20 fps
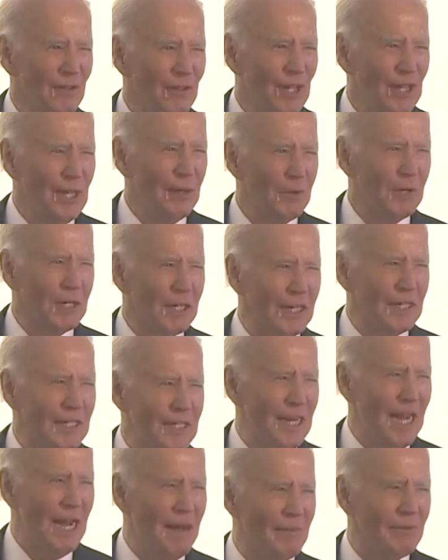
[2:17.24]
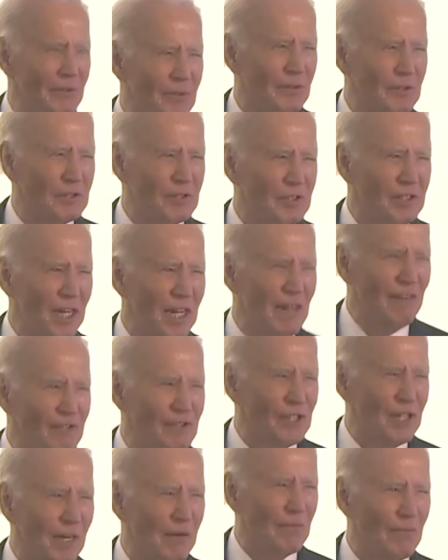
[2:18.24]
Then they were condemned to a slave
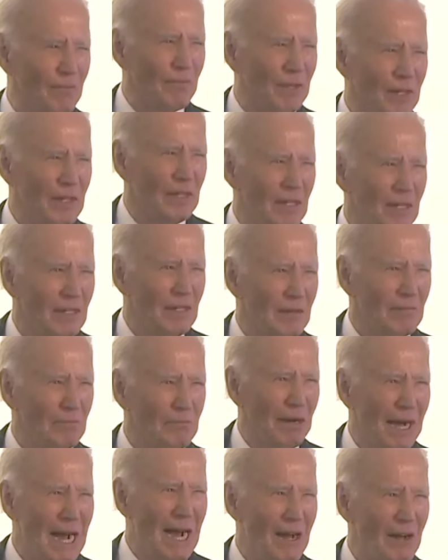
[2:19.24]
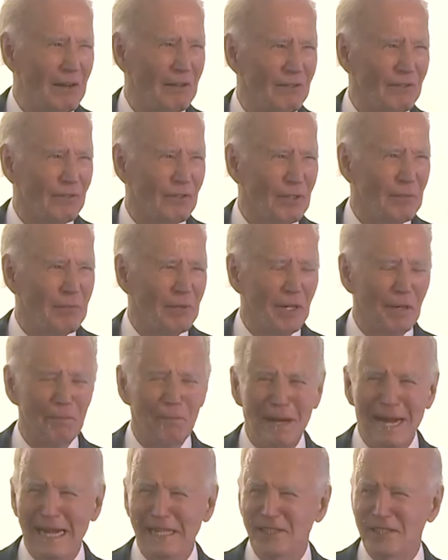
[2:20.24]
ship, bound for a middle
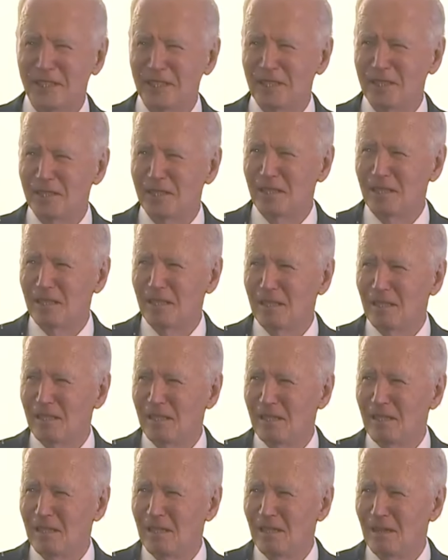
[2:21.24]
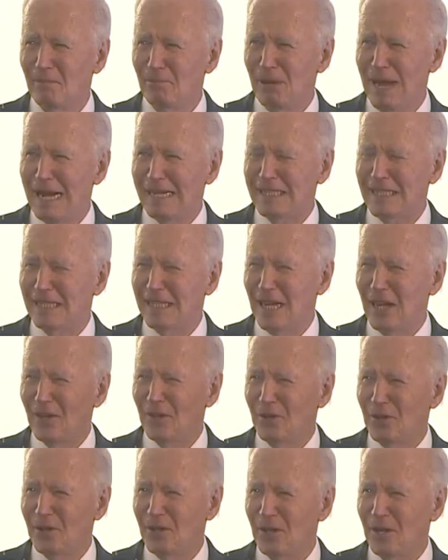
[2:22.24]
passage, packed
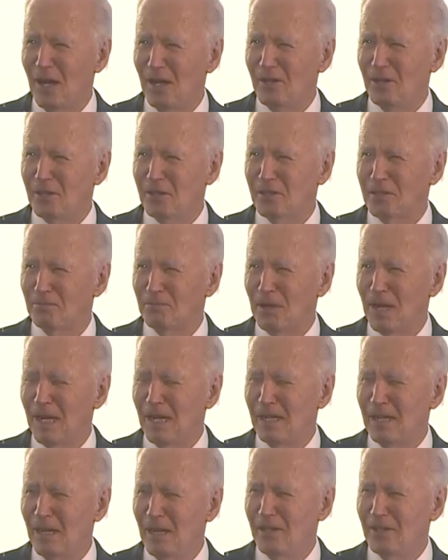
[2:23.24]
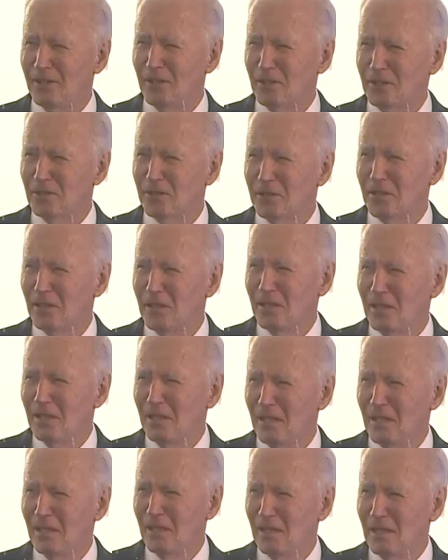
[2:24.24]
together in hundreds by hundreds.
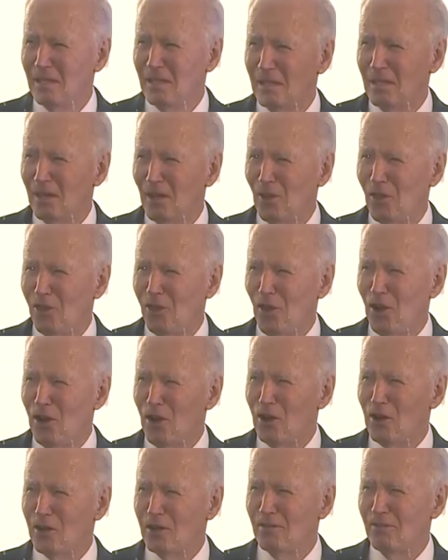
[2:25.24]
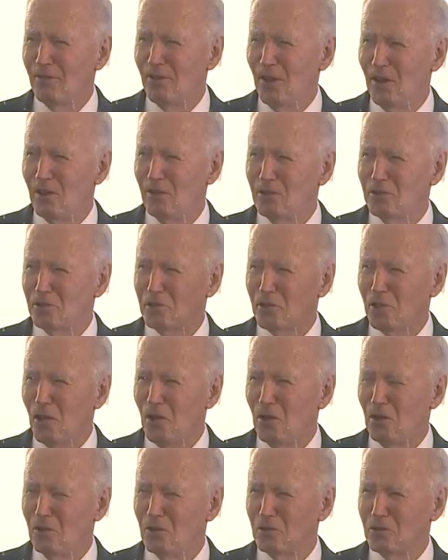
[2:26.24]
A third of those
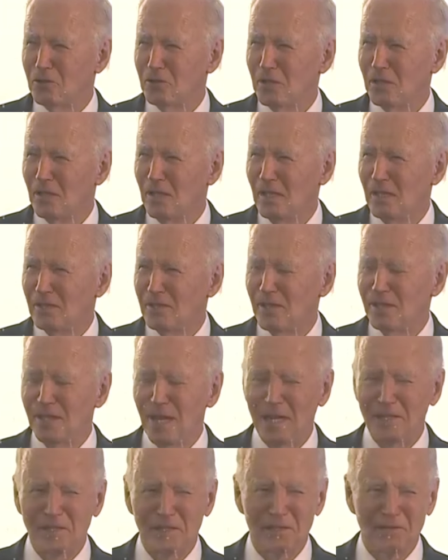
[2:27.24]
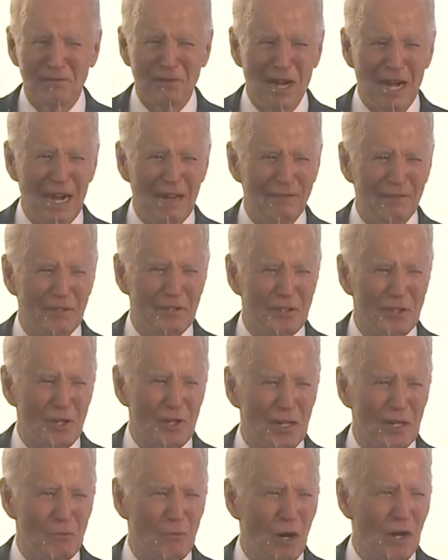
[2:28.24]
souls did not survive the
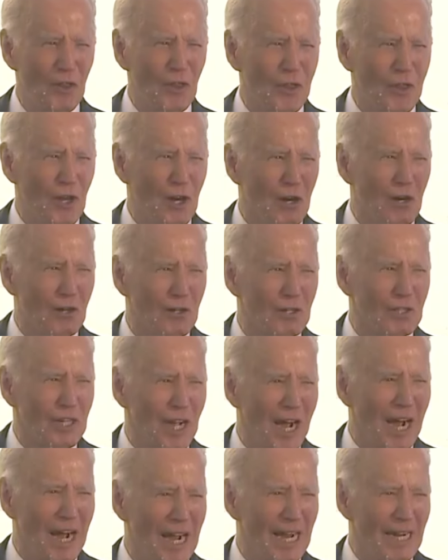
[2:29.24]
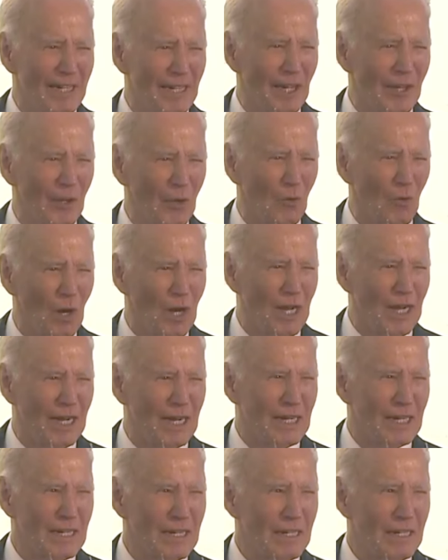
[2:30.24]
journey. 1/3 died on the way.